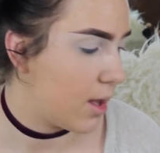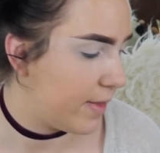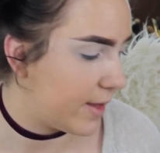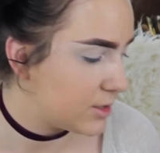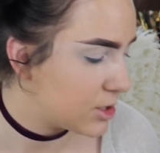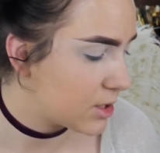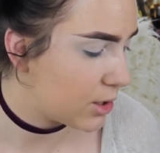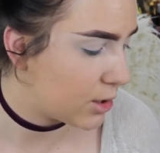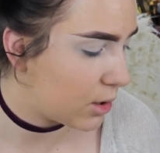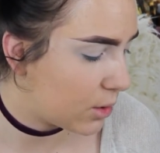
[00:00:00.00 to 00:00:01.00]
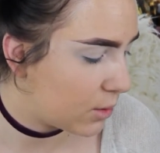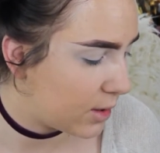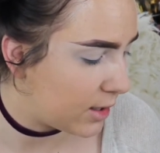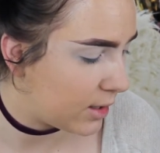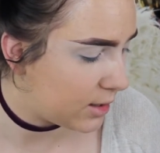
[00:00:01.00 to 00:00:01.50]
And that's just going to go
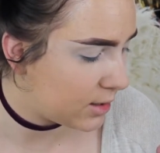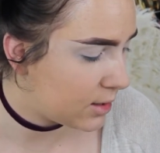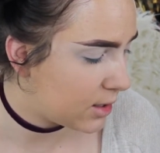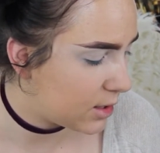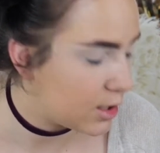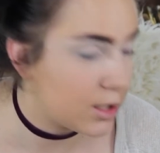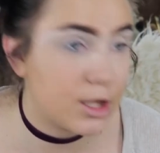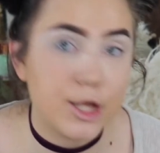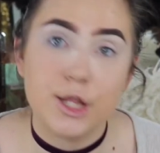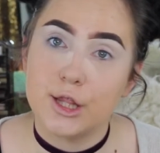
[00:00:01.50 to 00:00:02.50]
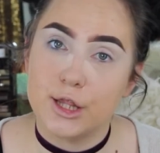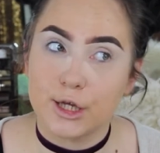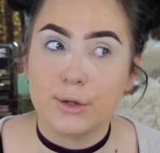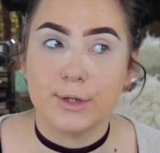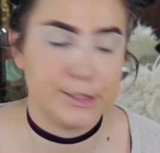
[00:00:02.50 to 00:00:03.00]
in the
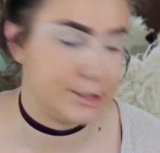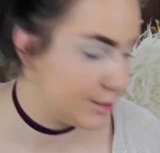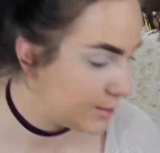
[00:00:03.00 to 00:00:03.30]
crease.